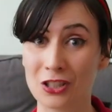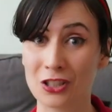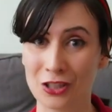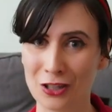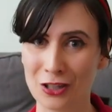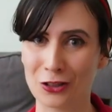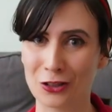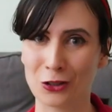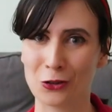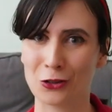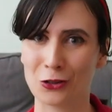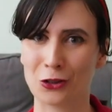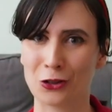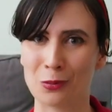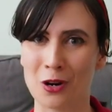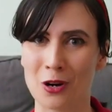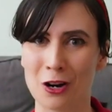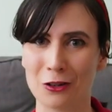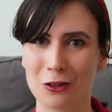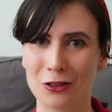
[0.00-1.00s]
shit, social
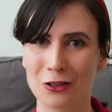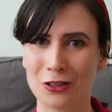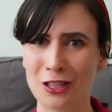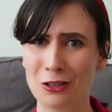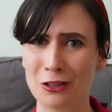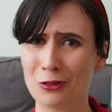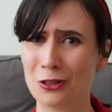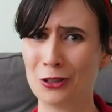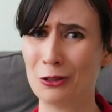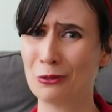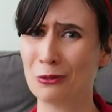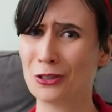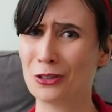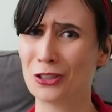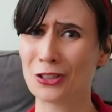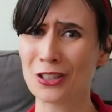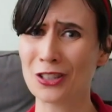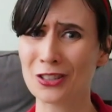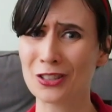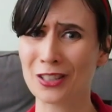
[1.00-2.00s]
democracy, you
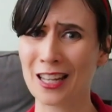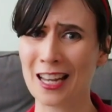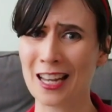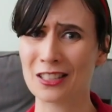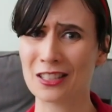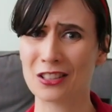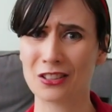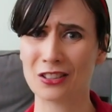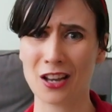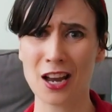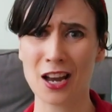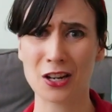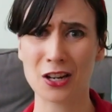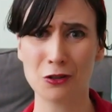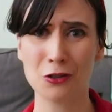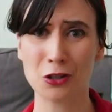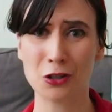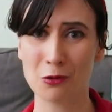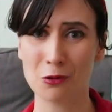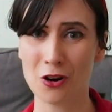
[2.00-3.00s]
just can't decide
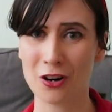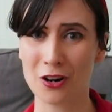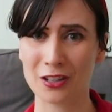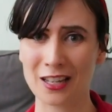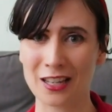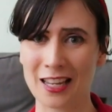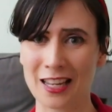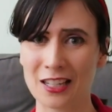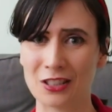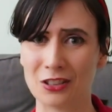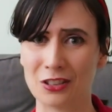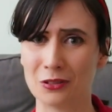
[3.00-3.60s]
who you are, can